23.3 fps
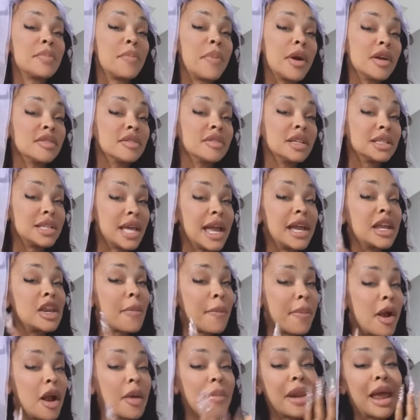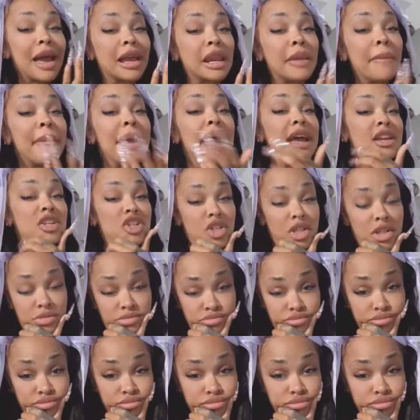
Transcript: never personally taken it, but I can imagine.